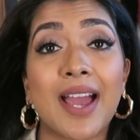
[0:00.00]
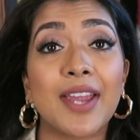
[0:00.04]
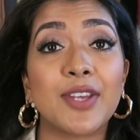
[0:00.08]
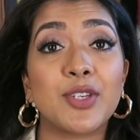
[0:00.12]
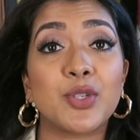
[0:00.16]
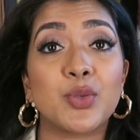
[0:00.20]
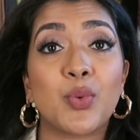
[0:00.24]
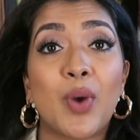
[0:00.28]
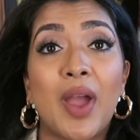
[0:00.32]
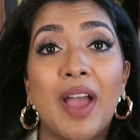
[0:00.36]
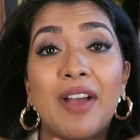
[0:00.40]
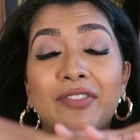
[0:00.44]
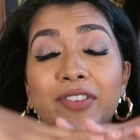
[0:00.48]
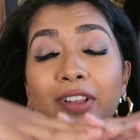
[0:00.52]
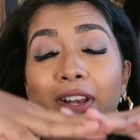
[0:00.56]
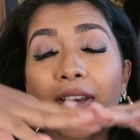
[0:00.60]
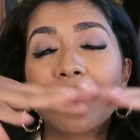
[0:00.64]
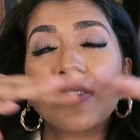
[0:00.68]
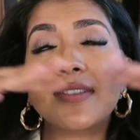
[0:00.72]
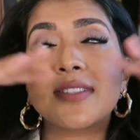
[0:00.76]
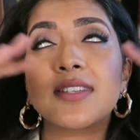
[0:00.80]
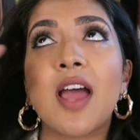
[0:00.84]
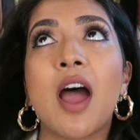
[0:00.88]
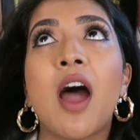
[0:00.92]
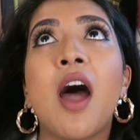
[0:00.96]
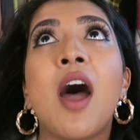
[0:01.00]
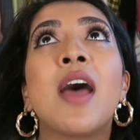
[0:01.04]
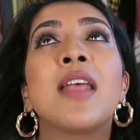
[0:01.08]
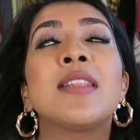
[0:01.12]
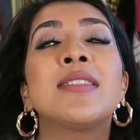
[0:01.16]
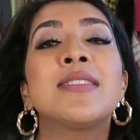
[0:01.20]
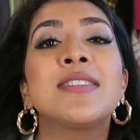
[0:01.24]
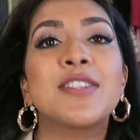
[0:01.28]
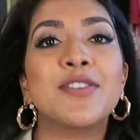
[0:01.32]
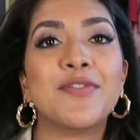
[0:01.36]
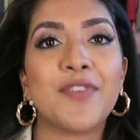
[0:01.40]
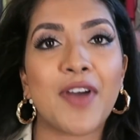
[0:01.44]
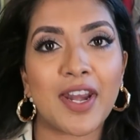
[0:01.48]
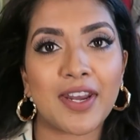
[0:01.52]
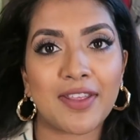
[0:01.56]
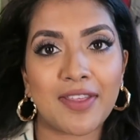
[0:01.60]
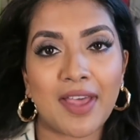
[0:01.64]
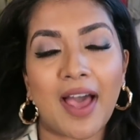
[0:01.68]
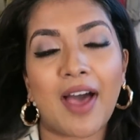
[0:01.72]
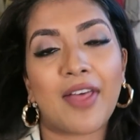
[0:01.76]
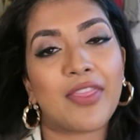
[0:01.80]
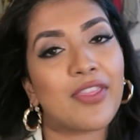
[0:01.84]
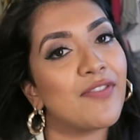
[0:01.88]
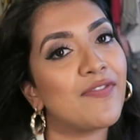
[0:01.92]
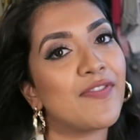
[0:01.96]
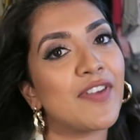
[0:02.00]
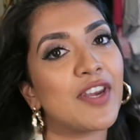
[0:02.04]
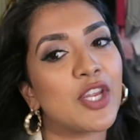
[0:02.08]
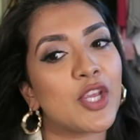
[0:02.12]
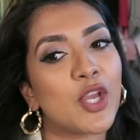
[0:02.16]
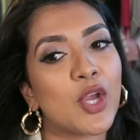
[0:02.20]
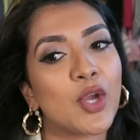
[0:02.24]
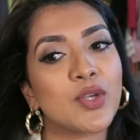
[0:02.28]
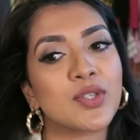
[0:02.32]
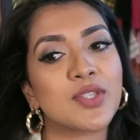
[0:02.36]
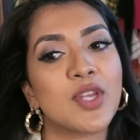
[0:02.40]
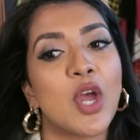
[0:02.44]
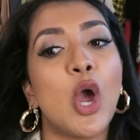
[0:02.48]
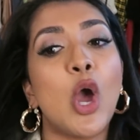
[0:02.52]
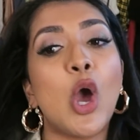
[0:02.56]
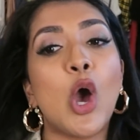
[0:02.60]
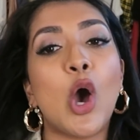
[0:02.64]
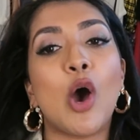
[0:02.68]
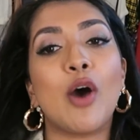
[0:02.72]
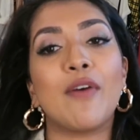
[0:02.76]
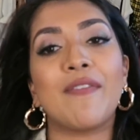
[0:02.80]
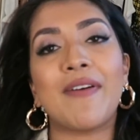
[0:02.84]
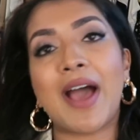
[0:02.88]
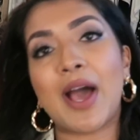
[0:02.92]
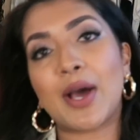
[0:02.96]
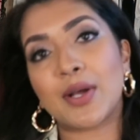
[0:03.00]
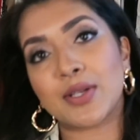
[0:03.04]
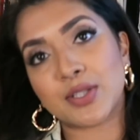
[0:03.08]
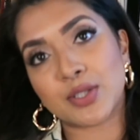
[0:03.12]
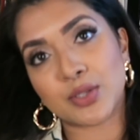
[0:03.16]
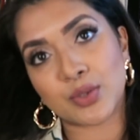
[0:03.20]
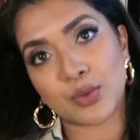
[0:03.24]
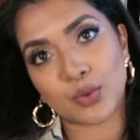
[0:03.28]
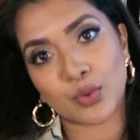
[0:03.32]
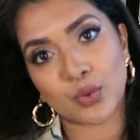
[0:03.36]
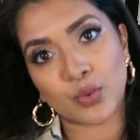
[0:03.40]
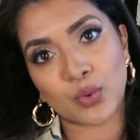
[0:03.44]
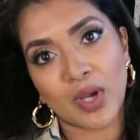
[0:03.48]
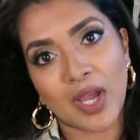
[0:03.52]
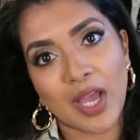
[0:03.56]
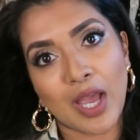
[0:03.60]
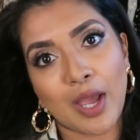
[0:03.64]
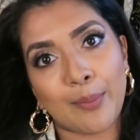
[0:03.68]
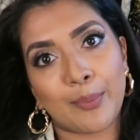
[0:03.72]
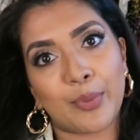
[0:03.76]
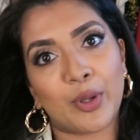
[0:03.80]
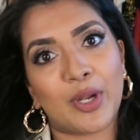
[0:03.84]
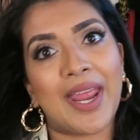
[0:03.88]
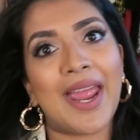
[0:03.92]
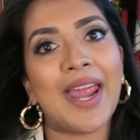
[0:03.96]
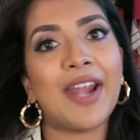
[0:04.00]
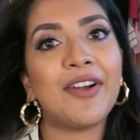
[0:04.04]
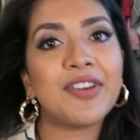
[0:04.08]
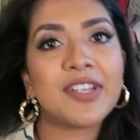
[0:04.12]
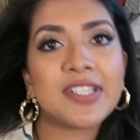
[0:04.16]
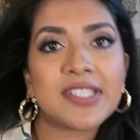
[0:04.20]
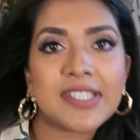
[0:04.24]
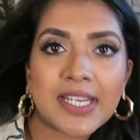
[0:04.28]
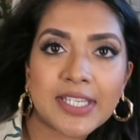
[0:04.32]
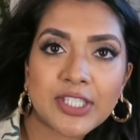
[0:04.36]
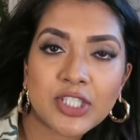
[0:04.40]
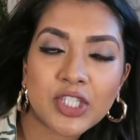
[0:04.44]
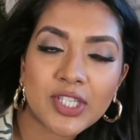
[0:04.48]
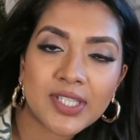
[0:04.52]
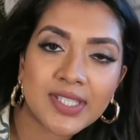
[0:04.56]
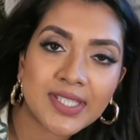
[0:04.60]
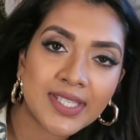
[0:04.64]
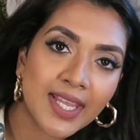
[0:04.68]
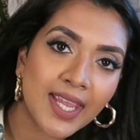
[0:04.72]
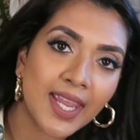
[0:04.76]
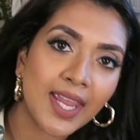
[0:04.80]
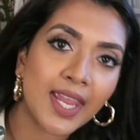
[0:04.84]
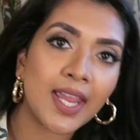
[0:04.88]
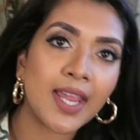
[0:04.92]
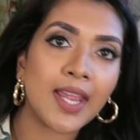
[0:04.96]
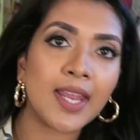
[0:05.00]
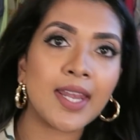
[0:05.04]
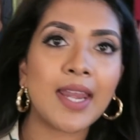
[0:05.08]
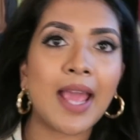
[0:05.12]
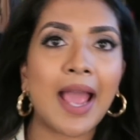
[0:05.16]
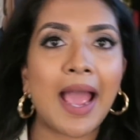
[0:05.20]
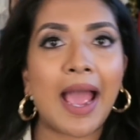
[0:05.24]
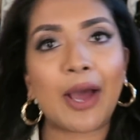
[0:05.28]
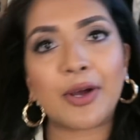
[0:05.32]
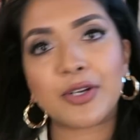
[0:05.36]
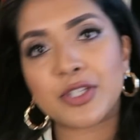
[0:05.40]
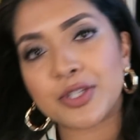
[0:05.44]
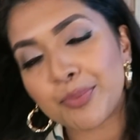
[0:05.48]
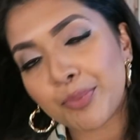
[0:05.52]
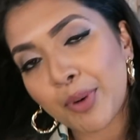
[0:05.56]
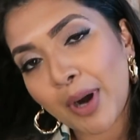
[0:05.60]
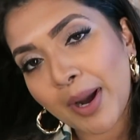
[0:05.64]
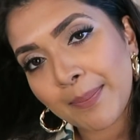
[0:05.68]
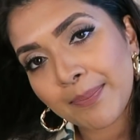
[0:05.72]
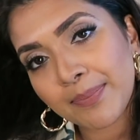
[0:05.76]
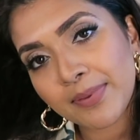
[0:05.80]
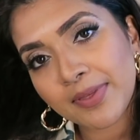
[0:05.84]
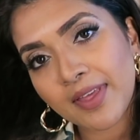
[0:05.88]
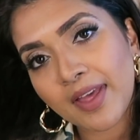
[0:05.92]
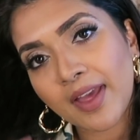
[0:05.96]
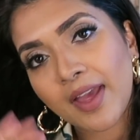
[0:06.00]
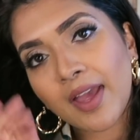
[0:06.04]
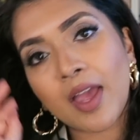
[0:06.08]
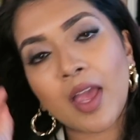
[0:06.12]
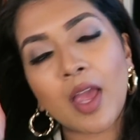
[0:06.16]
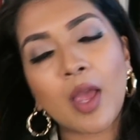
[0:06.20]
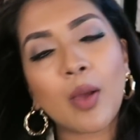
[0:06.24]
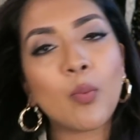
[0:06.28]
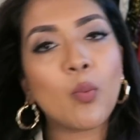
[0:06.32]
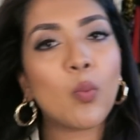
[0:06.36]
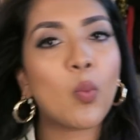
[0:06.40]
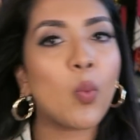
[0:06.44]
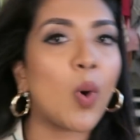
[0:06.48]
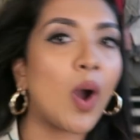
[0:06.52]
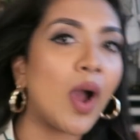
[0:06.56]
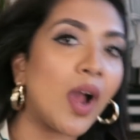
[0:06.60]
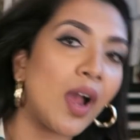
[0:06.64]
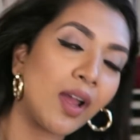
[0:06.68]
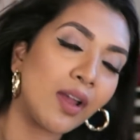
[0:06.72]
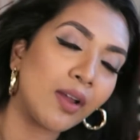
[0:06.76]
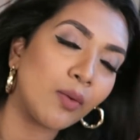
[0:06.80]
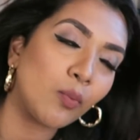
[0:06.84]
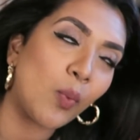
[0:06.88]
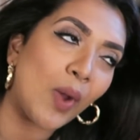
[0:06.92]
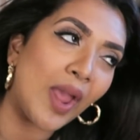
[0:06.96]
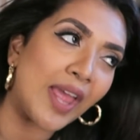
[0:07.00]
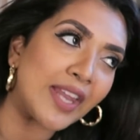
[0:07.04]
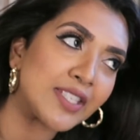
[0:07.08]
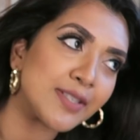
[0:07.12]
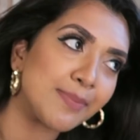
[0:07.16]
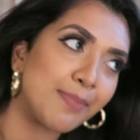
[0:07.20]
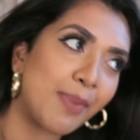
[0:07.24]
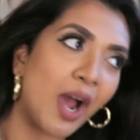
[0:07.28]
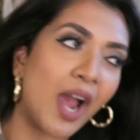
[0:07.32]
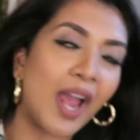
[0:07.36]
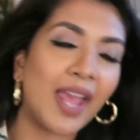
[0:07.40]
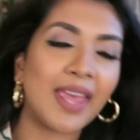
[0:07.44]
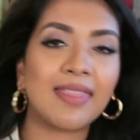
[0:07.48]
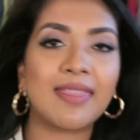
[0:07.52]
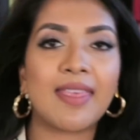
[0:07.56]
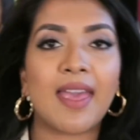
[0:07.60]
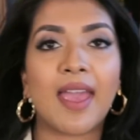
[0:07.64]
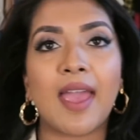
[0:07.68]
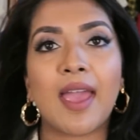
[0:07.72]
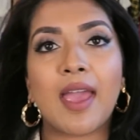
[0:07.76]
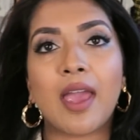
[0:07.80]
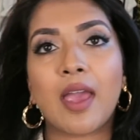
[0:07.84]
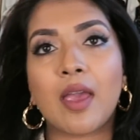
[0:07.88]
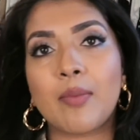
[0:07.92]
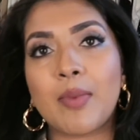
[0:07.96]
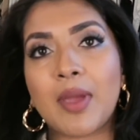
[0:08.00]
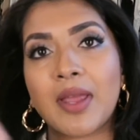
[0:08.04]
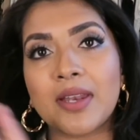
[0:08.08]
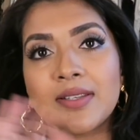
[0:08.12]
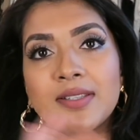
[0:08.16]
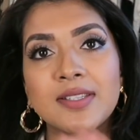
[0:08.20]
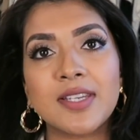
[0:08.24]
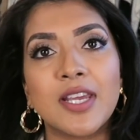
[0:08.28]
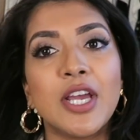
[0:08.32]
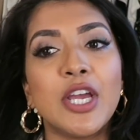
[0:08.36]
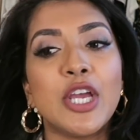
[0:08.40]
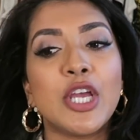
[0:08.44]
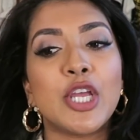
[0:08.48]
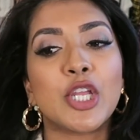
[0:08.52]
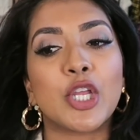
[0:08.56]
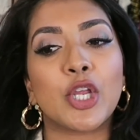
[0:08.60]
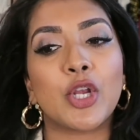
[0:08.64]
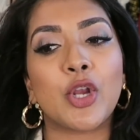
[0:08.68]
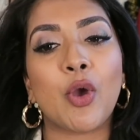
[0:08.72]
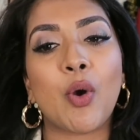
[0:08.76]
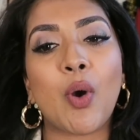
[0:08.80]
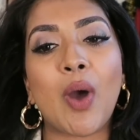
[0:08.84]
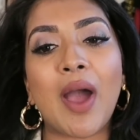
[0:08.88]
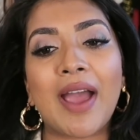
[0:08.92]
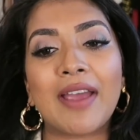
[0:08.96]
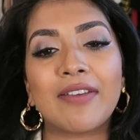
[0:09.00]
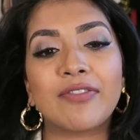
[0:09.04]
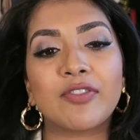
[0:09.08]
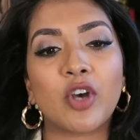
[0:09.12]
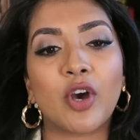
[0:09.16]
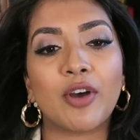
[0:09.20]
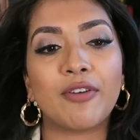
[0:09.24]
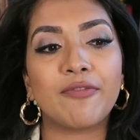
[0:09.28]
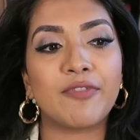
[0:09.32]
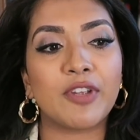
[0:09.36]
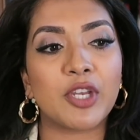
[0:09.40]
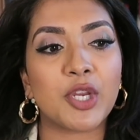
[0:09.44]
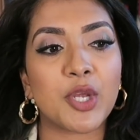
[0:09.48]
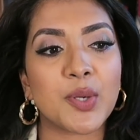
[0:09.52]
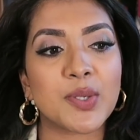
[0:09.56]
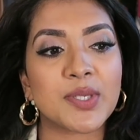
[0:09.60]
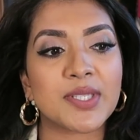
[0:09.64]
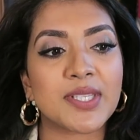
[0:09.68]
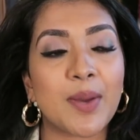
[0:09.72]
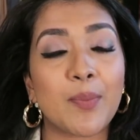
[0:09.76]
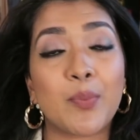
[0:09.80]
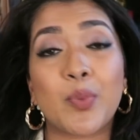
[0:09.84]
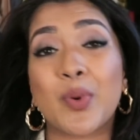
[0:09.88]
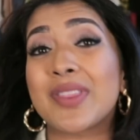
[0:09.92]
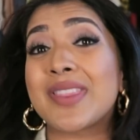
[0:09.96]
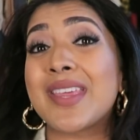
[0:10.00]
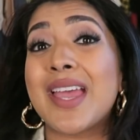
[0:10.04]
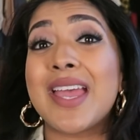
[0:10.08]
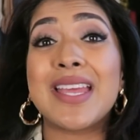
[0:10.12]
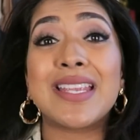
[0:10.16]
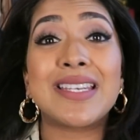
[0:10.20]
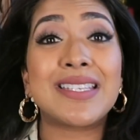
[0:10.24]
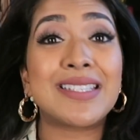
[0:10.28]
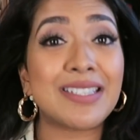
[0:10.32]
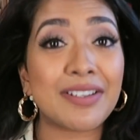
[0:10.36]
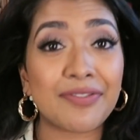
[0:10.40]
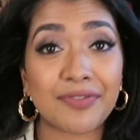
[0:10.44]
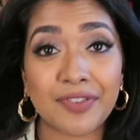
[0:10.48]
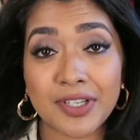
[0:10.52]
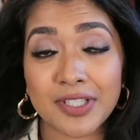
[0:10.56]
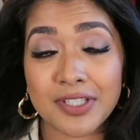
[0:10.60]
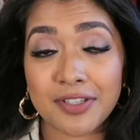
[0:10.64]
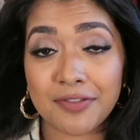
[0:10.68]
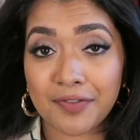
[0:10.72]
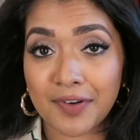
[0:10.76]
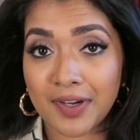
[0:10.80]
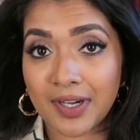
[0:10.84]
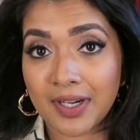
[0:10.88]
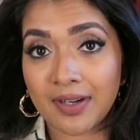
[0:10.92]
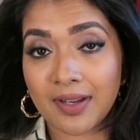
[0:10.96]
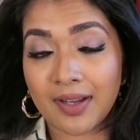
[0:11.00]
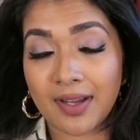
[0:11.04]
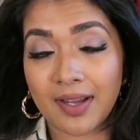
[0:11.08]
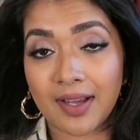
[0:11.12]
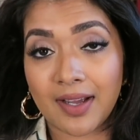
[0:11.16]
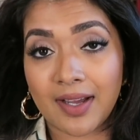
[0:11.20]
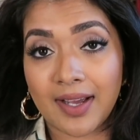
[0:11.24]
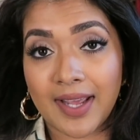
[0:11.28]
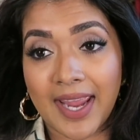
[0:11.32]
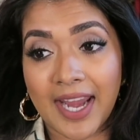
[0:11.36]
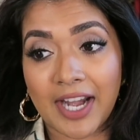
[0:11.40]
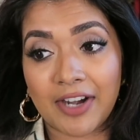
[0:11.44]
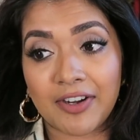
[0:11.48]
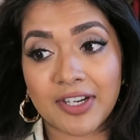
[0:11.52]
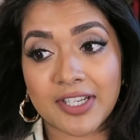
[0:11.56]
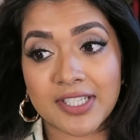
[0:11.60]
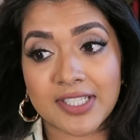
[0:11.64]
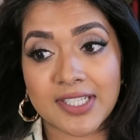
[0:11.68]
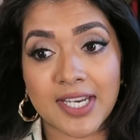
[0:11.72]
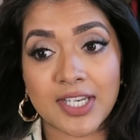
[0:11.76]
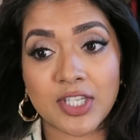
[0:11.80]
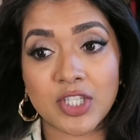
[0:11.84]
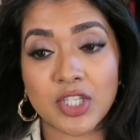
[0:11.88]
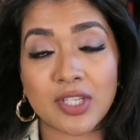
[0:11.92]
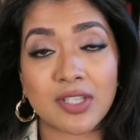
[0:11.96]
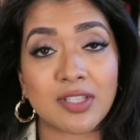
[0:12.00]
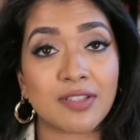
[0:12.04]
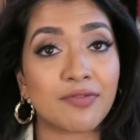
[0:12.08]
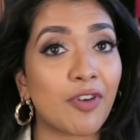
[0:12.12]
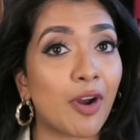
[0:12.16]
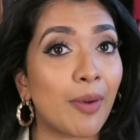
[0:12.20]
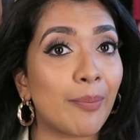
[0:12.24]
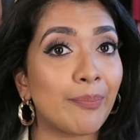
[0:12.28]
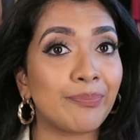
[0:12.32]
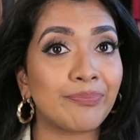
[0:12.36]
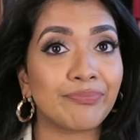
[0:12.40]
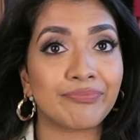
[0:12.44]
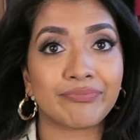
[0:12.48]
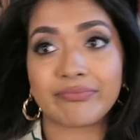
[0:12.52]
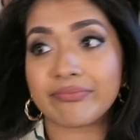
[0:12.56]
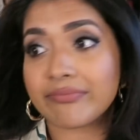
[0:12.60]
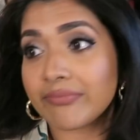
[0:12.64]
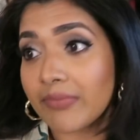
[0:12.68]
I do have tons of other videos of how to put hair extensions in, how to prep them, where to buy them, and you know, I've got videos up with different hair extensions from